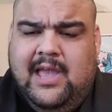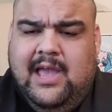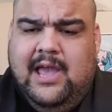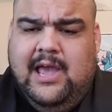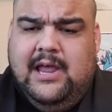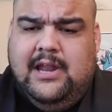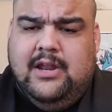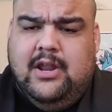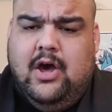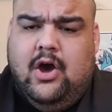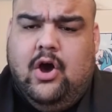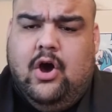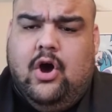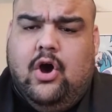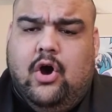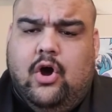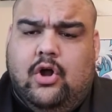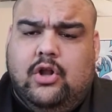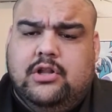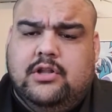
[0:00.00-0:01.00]
And
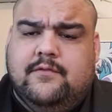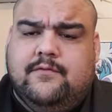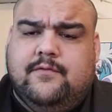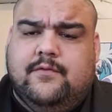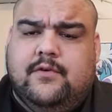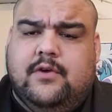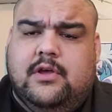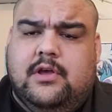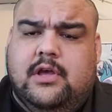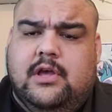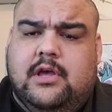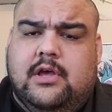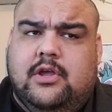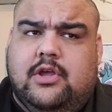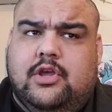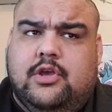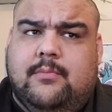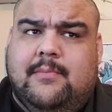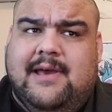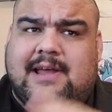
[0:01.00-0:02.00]
all of
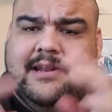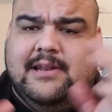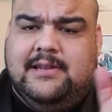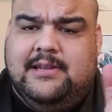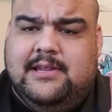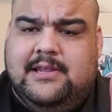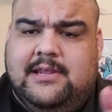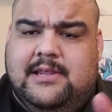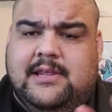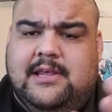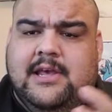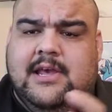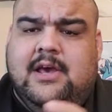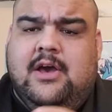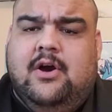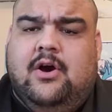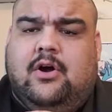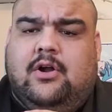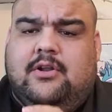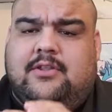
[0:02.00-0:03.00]
humanity,
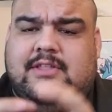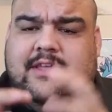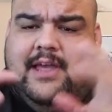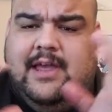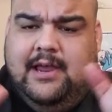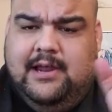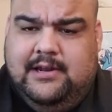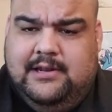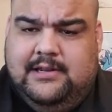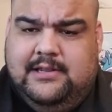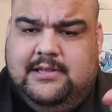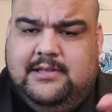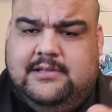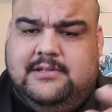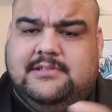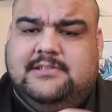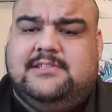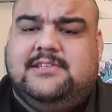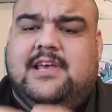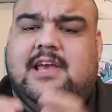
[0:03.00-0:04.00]
all of the
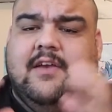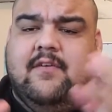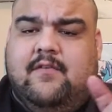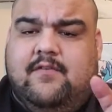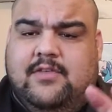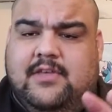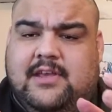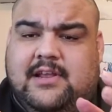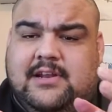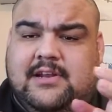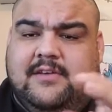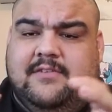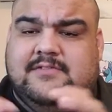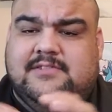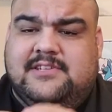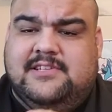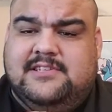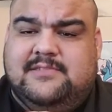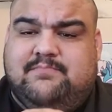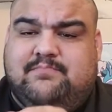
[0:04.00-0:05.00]
aliens, everything lives
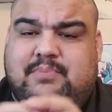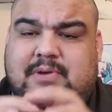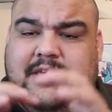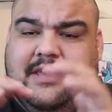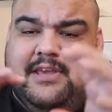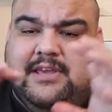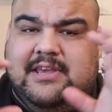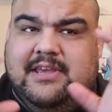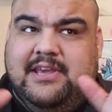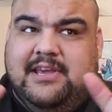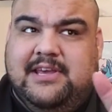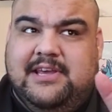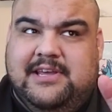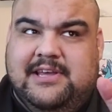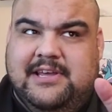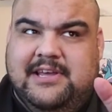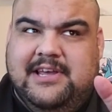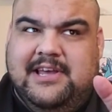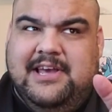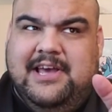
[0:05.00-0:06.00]
in this big
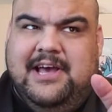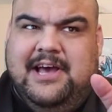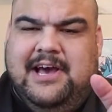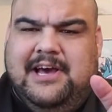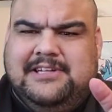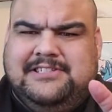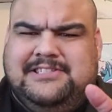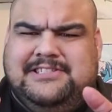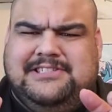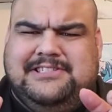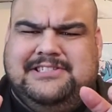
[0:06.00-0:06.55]
a uh,